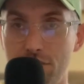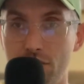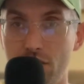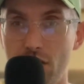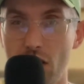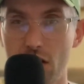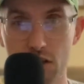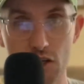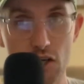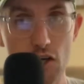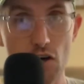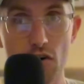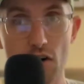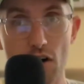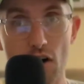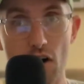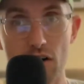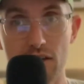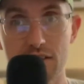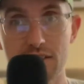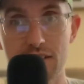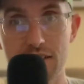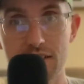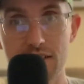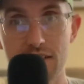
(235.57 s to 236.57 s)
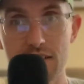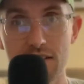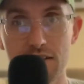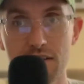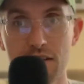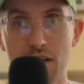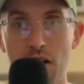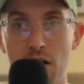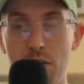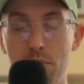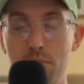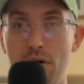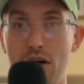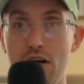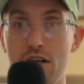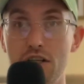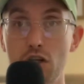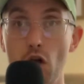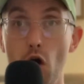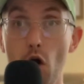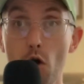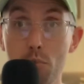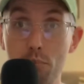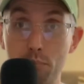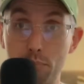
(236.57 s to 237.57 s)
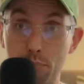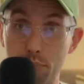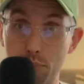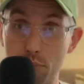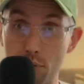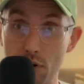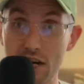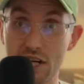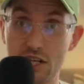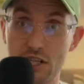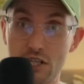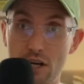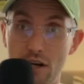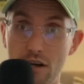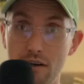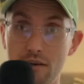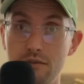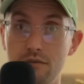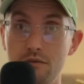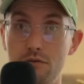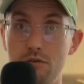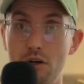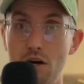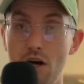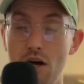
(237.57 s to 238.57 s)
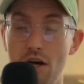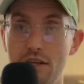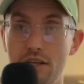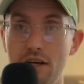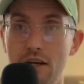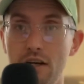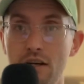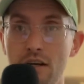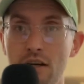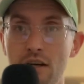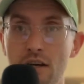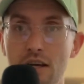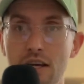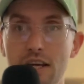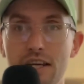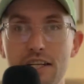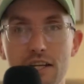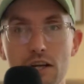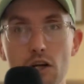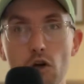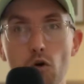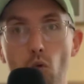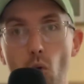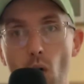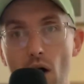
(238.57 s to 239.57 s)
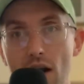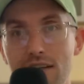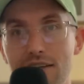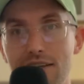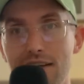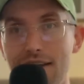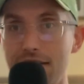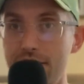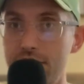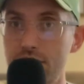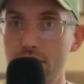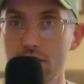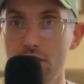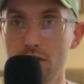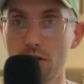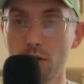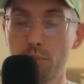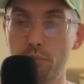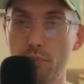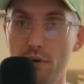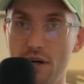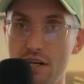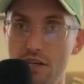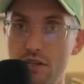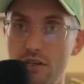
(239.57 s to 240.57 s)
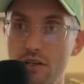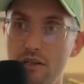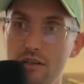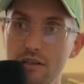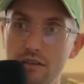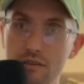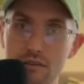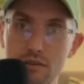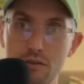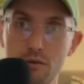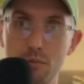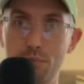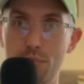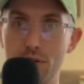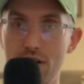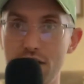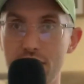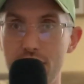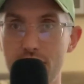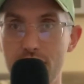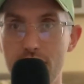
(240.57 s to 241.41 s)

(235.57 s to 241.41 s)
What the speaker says: A curiosity, but no pressure, rather. He didn't want external pressures to press